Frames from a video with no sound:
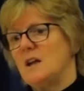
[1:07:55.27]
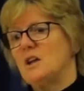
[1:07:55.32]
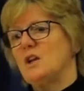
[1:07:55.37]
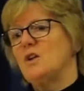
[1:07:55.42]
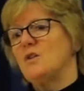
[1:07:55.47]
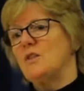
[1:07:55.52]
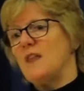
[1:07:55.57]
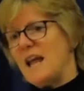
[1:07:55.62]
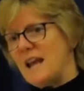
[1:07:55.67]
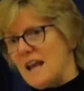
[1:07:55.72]

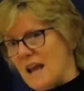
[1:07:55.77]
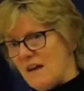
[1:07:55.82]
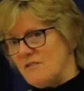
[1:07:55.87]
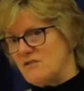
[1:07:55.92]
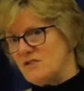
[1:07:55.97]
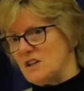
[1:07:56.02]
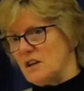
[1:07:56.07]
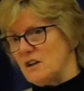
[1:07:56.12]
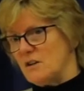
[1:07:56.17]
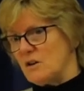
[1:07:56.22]
You then
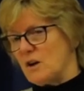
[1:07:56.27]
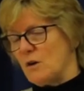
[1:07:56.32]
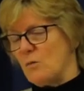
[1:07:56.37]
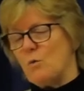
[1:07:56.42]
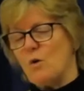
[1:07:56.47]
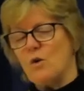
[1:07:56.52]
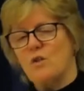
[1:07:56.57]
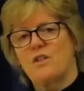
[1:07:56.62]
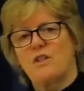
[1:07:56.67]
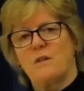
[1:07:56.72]
have to look at
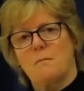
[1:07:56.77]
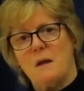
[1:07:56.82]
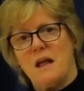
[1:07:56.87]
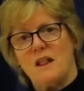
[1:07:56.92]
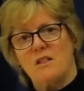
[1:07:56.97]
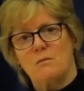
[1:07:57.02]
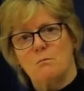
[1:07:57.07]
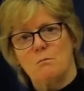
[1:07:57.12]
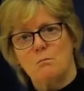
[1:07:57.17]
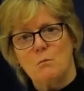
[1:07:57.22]
what's the
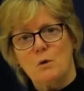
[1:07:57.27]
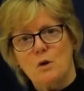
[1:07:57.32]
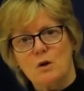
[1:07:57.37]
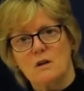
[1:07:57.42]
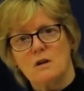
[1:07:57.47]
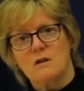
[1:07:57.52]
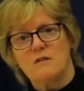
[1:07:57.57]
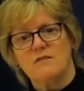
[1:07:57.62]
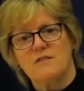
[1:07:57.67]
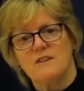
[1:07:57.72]
best
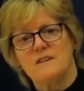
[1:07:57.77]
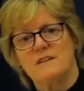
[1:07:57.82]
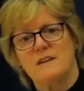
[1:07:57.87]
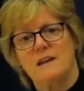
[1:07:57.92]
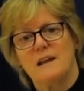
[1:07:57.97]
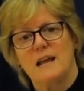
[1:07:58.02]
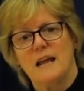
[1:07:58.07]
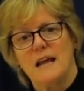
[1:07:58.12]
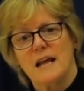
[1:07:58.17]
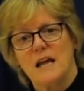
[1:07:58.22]
model for
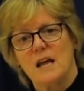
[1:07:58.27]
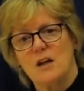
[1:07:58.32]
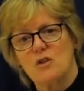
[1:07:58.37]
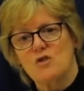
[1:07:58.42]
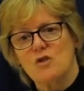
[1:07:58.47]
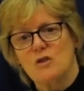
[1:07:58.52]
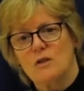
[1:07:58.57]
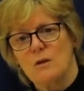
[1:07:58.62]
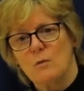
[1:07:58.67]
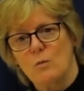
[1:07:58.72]

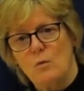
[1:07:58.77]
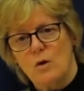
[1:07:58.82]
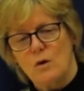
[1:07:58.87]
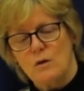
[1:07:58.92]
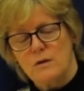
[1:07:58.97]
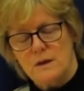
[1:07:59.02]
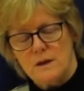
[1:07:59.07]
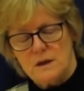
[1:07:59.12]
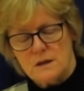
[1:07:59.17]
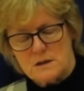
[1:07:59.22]
delinkage, and the
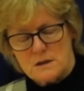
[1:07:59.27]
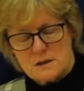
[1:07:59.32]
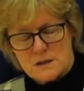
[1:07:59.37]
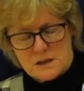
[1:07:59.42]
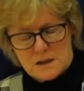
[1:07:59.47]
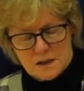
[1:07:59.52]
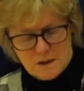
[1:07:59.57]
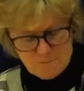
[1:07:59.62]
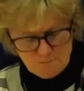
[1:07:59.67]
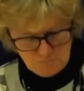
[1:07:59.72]
one that